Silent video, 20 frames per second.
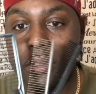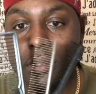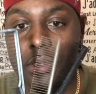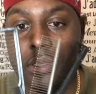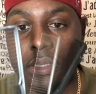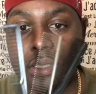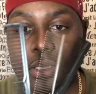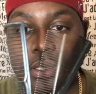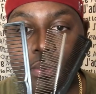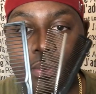
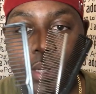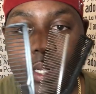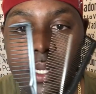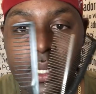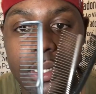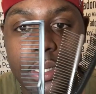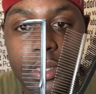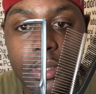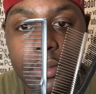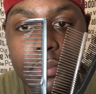These are
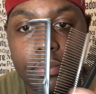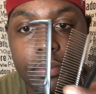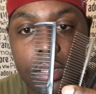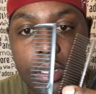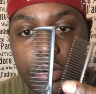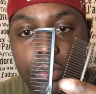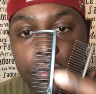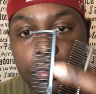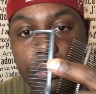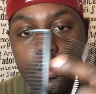mine,
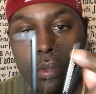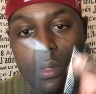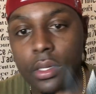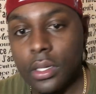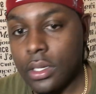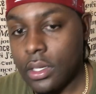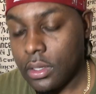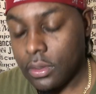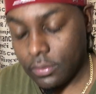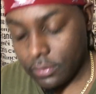metal,
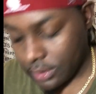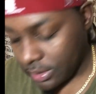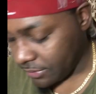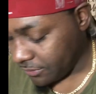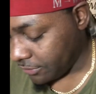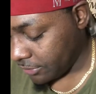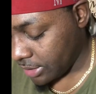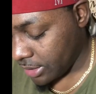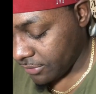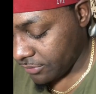
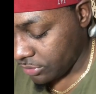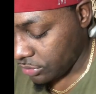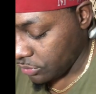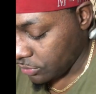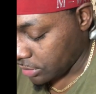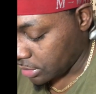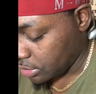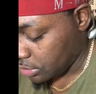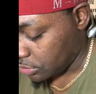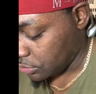whatever you
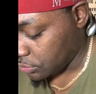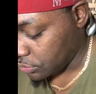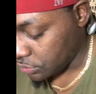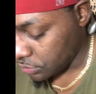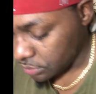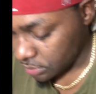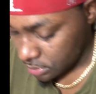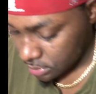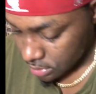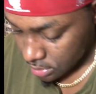wanna
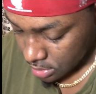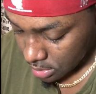use.